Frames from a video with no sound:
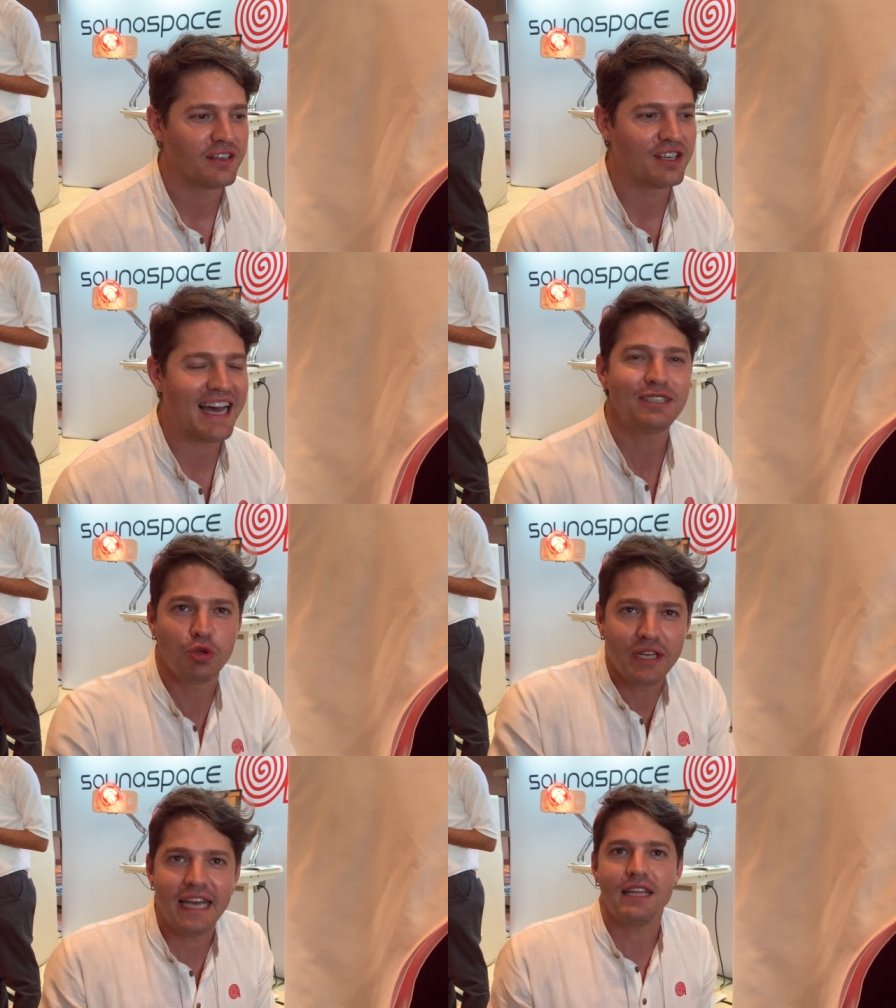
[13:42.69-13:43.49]
not
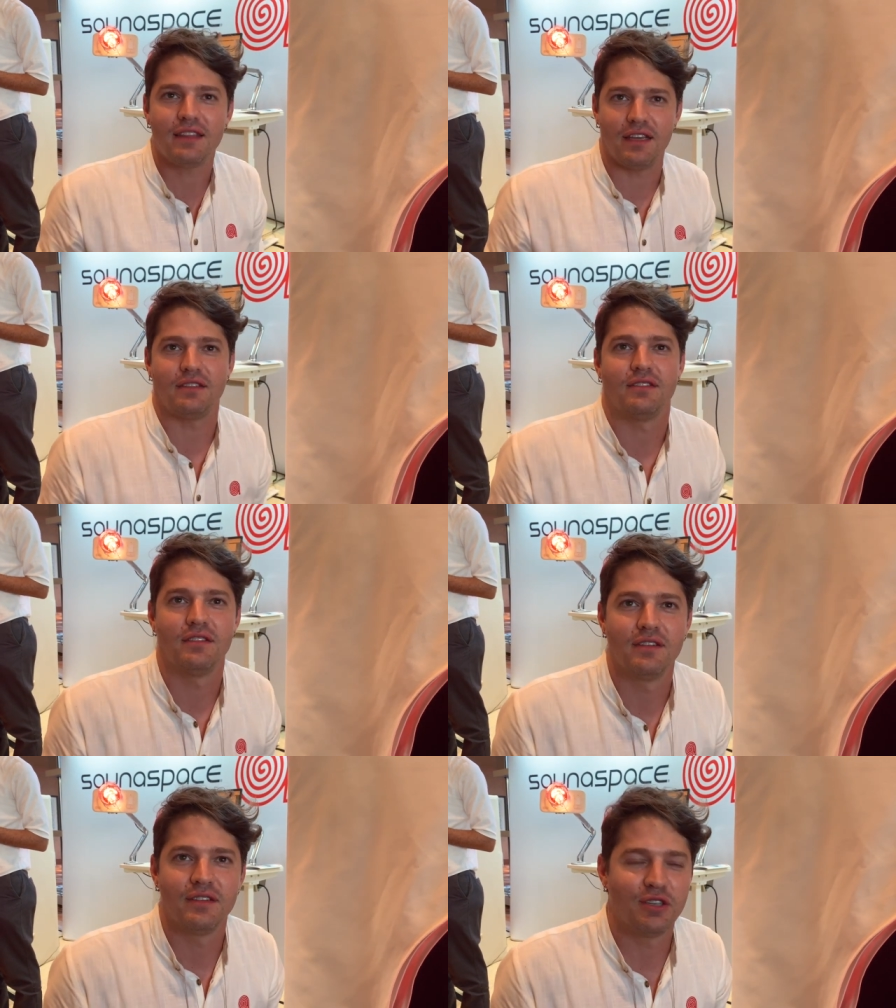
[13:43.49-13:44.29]
doing anything.
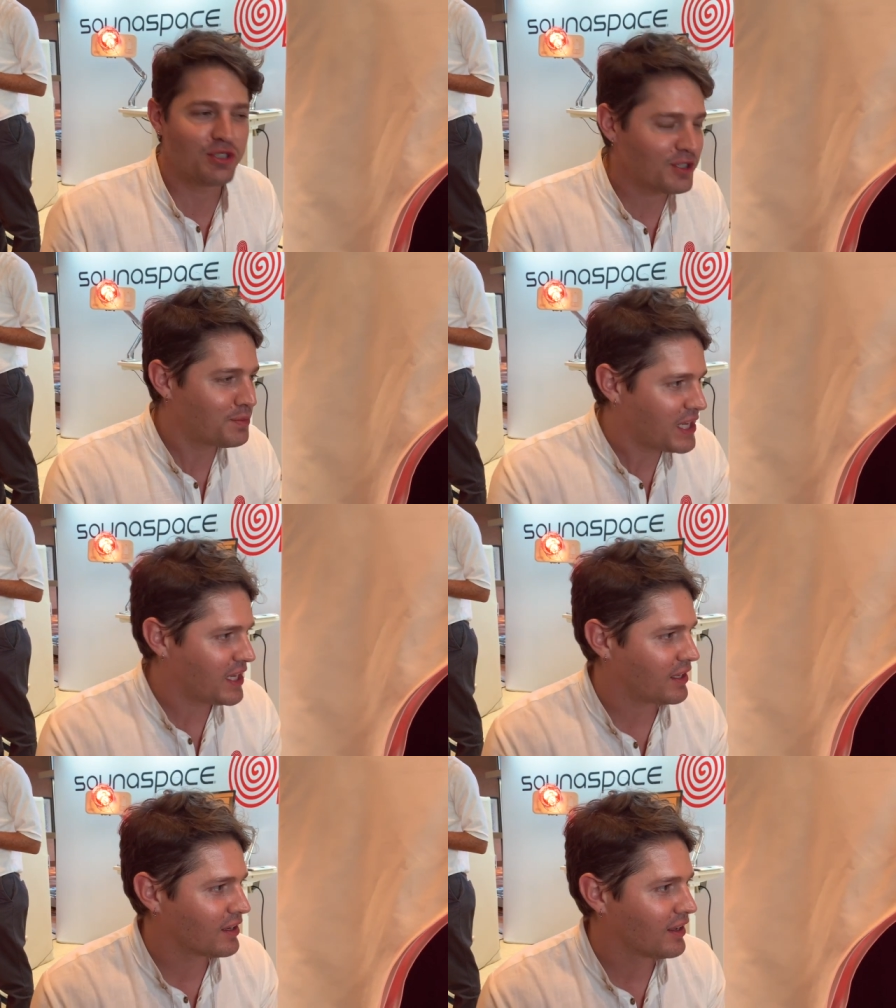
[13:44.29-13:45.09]
You're just
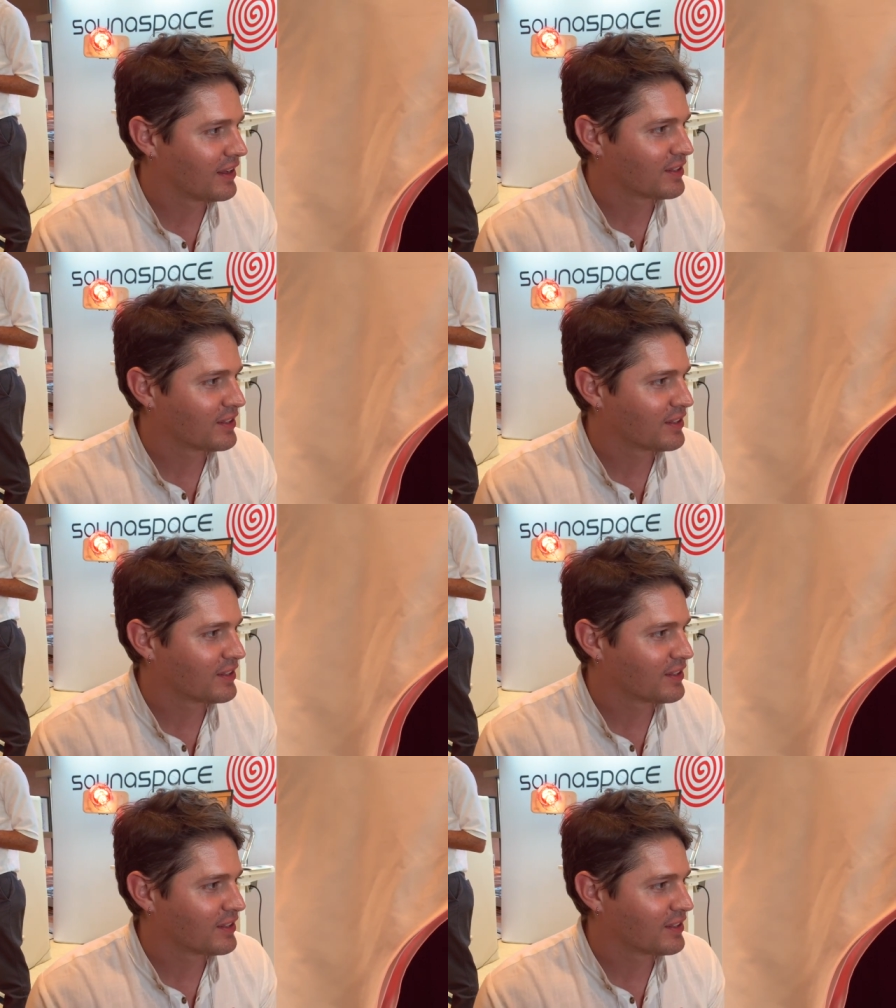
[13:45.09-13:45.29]
being.